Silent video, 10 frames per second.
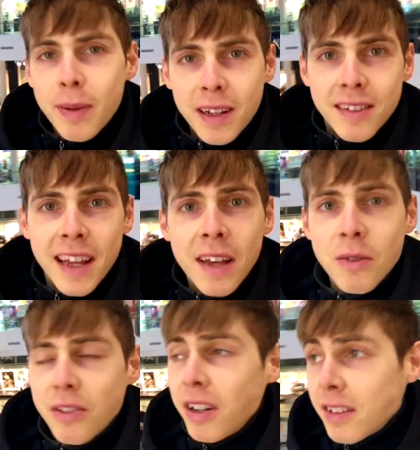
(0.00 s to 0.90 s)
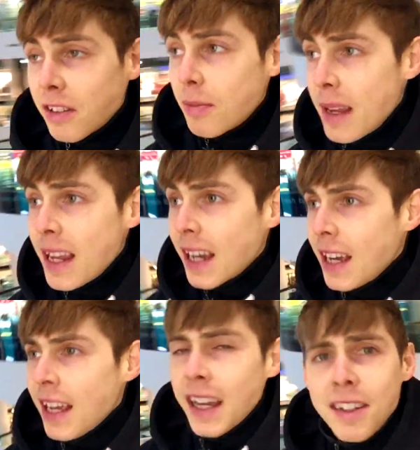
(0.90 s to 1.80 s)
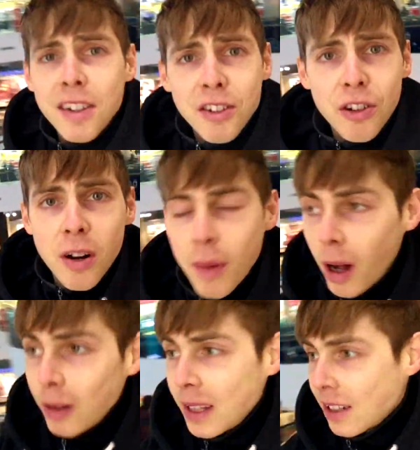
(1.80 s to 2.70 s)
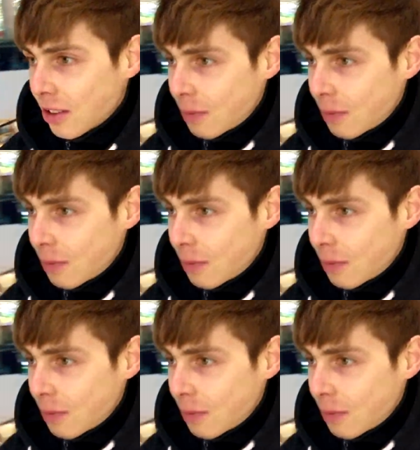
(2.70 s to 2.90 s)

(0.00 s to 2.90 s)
because the end result is me in Dundrum holding a